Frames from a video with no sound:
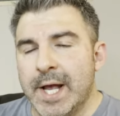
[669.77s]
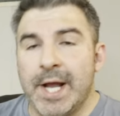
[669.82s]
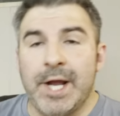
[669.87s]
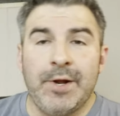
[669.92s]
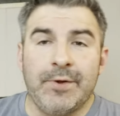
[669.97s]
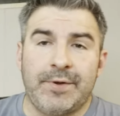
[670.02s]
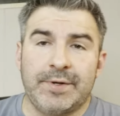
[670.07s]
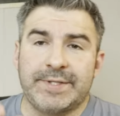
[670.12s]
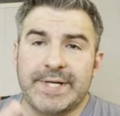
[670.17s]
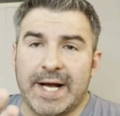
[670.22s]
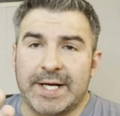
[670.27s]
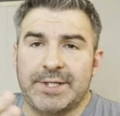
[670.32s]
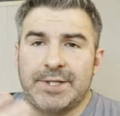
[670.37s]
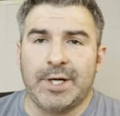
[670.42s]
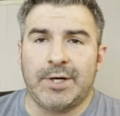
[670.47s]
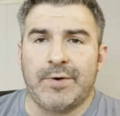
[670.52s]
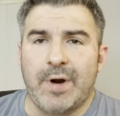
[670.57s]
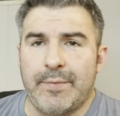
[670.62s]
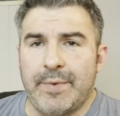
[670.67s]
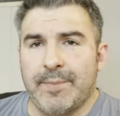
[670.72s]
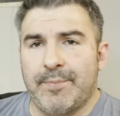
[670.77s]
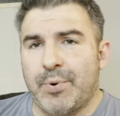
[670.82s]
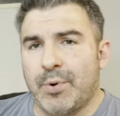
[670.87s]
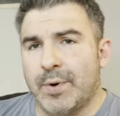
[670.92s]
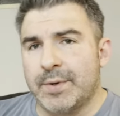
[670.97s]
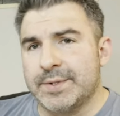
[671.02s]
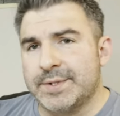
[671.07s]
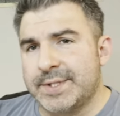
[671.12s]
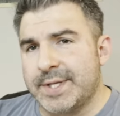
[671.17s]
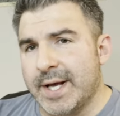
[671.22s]
You know, there's actually a great
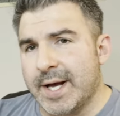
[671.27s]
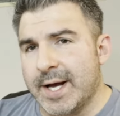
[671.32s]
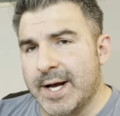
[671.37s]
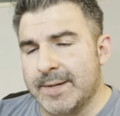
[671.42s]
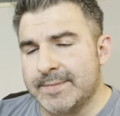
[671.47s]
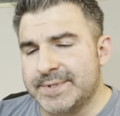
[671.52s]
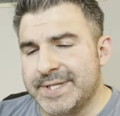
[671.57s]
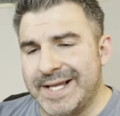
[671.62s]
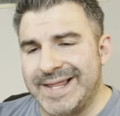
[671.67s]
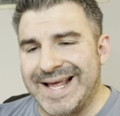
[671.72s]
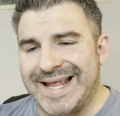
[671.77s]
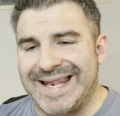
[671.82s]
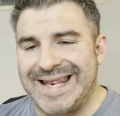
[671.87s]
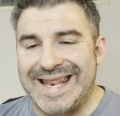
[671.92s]
report um, saying that